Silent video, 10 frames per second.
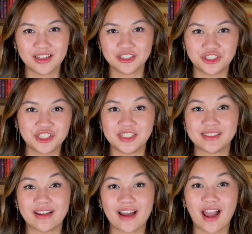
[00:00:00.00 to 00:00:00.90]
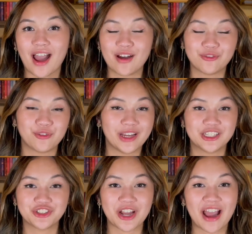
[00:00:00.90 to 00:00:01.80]
She's a half
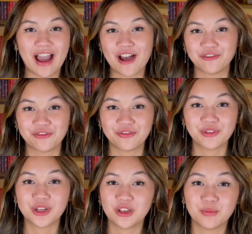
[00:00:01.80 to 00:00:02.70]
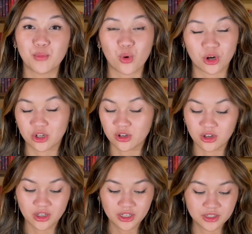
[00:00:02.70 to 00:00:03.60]
witch, half
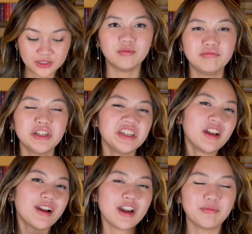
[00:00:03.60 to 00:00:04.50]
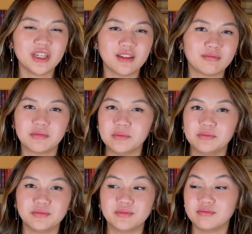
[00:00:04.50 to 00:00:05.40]
mortal. But yeah, I mean,
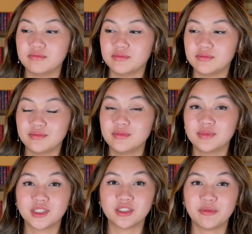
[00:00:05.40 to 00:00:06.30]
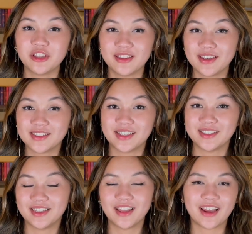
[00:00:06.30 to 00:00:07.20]
some of the things I
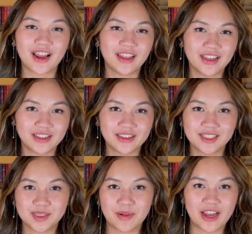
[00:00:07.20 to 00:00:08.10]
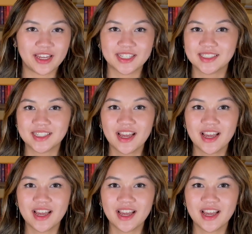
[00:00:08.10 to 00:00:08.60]
did like, I liked the spice.